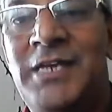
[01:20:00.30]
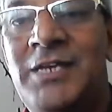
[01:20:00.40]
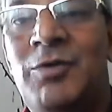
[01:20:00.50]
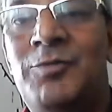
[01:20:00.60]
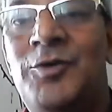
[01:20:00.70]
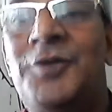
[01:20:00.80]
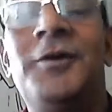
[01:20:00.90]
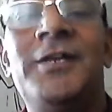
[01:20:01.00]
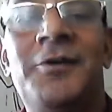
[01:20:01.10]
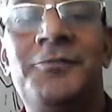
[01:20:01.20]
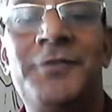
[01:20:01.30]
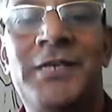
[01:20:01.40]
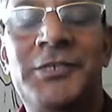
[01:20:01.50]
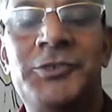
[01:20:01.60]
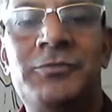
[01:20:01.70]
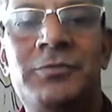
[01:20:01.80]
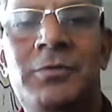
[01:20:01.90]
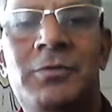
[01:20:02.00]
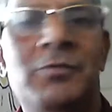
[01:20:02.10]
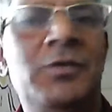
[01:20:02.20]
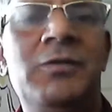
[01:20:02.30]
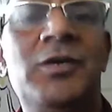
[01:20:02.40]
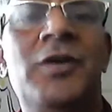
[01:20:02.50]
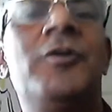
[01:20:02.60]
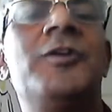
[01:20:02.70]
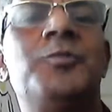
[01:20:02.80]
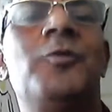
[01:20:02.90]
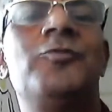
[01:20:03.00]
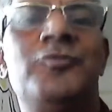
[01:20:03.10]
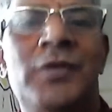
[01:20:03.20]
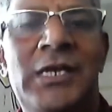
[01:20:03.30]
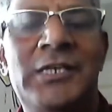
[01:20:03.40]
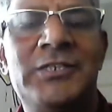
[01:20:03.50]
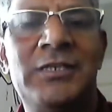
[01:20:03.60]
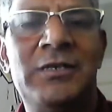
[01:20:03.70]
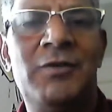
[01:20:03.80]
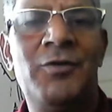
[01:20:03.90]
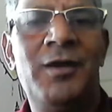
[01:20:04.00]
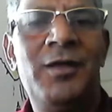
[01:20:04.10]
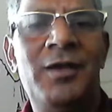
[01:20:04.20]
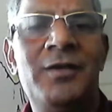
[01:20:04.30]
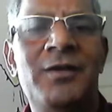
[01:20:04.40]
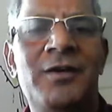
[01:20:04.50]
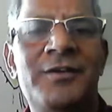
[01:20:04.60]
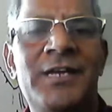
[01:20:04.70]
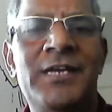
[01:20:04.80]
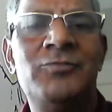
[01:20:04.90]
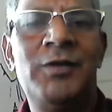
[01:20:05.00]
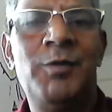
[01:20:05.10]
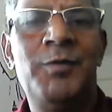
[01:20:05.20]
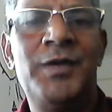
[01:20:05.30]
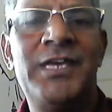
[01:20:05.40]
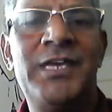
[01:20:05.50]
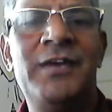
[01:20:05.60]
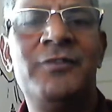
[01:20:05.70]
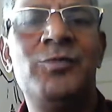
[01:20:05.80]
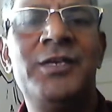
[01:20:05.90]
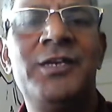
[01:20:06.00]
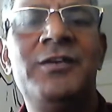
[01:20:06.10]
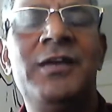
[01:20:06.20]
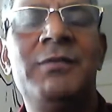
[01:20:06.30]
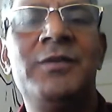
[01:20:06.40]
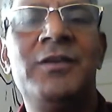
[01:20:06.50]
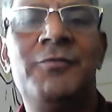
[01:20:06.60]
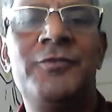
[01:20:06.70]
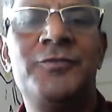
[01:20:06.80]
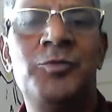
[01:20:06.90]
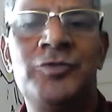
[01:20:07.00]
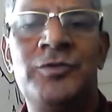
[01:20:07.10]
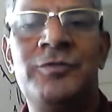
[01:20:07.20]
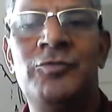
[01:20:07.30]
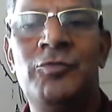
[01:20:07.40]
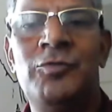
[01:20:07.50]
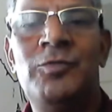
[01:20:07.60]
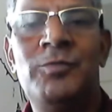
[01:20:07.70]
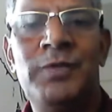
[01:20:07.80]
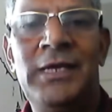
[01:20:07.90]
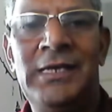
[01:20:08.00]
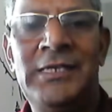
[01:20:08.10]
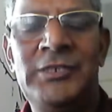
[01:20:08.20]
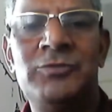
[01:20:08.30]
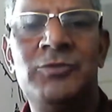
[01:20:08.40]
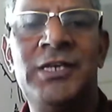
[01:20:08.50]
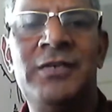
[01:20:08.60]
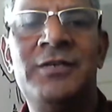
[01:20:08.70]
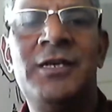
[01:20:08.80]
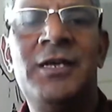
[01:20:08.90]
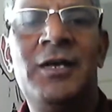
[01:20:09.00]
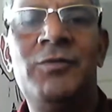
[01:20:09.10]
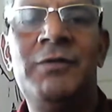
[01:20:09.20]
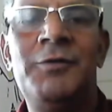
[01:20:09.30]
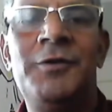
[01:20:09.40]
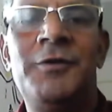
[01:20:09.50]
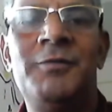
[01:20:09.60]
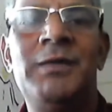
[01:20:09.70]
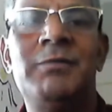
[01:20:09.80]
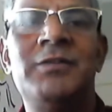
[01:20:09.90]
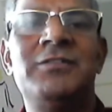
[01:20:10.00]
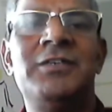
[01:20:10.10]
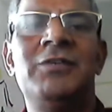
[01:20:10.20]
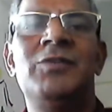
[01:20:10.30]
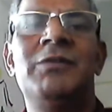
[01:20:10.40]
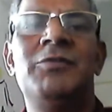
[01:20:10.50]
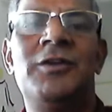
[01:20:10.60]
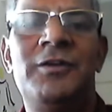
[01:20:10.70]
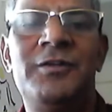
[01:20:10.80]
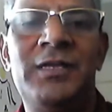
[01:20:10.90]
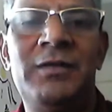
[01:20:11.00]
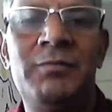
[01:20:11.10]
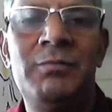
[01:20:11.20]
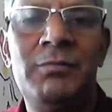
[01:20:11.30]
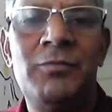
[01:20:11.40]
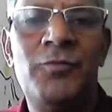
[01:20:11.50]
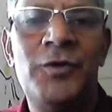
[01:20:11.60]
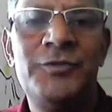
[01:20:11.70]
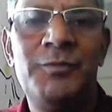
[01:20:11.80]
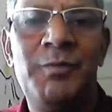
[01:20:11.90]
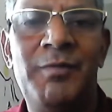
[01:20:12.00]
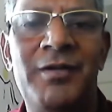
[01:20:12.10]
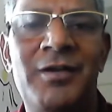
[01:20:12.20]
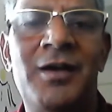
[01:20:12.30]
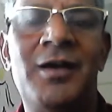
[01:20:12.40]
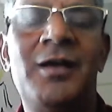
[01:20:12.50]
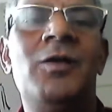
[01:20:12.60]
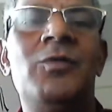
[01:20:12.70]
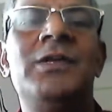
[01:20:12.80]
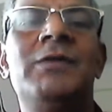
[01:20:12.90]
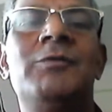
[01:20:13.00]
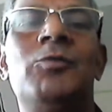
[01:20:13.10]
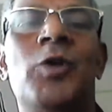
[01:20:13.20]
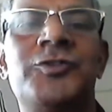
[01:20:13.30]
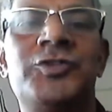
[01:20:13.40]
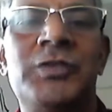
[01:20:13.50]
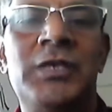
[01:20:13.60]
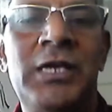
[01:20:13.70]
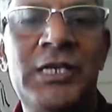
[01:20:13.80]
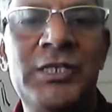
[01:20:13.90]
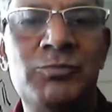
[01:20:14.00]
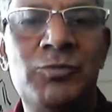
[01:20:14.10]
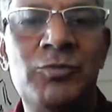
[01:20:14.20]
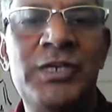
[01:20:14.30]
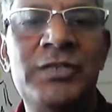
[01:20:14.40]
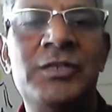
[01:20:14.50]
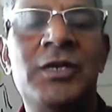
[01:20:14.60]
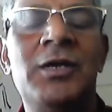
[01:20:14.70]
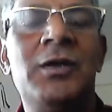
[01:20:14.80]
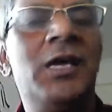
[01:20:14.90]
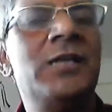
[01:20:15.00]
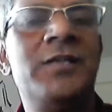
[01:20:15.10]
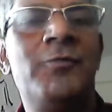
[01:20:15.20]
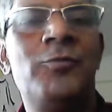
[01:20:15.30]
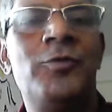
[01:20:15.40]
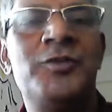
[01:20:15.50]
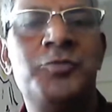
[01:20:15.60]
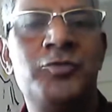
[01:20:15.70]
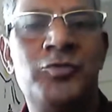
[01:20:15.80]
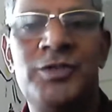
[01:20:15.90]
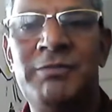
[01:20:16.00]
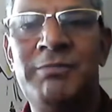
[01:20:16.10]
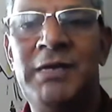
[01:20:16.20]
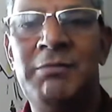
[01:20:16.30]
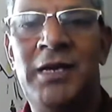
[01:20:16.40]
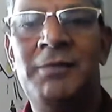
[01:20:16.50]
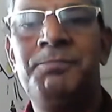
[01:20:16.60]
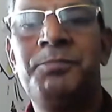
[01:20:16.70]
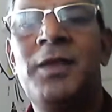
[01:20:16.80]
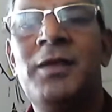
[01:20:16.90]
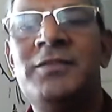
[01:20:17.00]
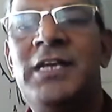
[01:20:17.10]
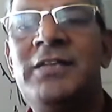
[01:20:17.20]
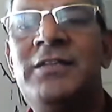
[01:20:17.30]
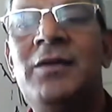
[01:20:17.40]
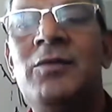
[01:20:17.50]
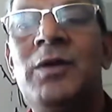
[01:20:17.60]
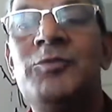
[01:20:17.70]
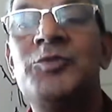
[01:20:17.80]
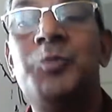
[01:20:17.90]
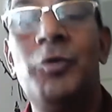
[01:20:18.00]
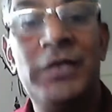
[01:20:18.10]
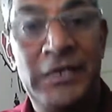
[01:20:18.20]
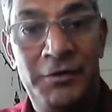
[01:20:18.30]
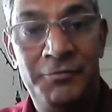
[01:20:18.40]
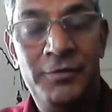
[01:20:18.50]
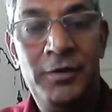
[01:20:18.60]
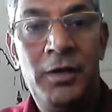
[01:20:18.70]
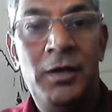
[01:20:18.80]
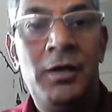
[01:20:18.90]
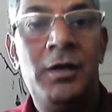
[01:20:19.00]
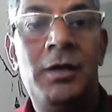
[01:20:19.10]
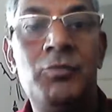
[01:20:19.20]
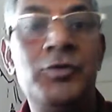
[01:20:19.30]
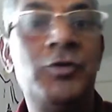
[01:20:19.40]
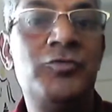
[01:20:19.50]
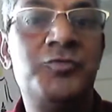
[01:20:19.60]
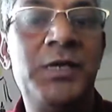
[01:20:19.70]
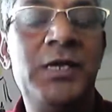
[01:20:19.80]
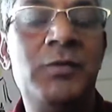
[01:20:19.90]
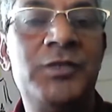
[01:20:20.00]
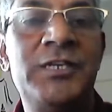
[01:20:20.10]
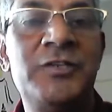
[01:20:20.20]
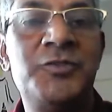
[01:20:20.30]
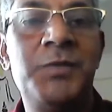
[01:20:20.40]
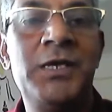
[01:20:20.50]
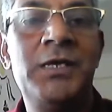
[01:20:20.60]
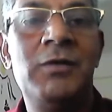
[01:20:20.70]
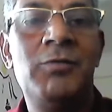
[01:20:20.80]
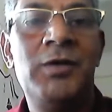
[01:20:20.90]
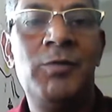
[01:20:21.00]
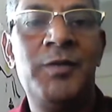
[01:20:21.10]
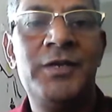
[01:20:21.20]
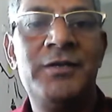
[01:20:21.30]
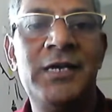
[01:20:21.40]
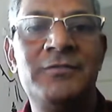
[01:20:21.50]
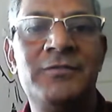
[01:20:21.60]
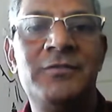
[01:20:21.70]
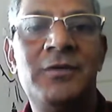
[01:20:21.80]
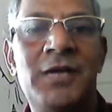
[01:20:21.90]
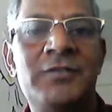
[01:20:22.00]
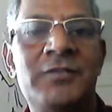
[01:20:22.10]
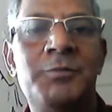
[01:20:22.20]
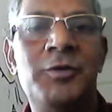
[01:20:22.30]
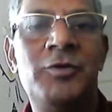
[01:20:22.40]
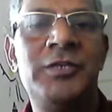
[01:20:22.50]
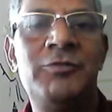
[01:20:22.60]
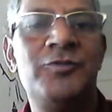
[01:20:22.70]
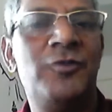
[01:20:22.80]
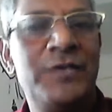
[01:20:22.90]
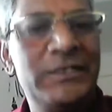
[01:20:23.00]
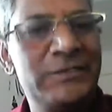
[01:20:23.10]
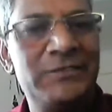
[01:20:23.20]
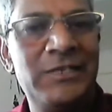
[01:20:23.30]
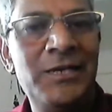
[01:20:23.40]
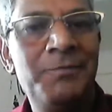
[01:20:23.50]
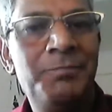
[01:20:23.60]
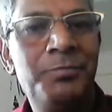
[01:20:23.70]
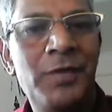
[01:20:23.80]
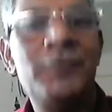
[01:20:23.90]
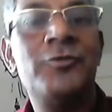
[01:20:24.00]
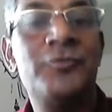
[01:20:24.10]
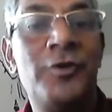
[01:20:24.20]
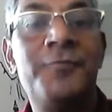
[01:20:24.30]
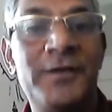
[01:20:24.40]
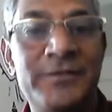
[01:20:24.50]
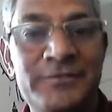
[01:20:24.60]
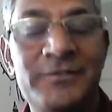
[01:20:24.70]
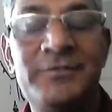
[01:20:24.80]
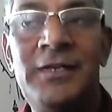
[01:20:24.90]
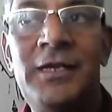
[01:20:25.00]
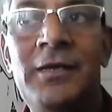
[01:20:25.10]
You have not heard enough English. We are not exposed to English. In our younger days when we were kids, we didn't have enough exposure to English. We never heard BBC, we never heard the Voice of America, we never watched English movies, and therefore exposure was minimal. Second thing, we haven't spoken enough. We don't speak, we didn't speak when we were kids, either because it was not necessary, it was not felt necessary,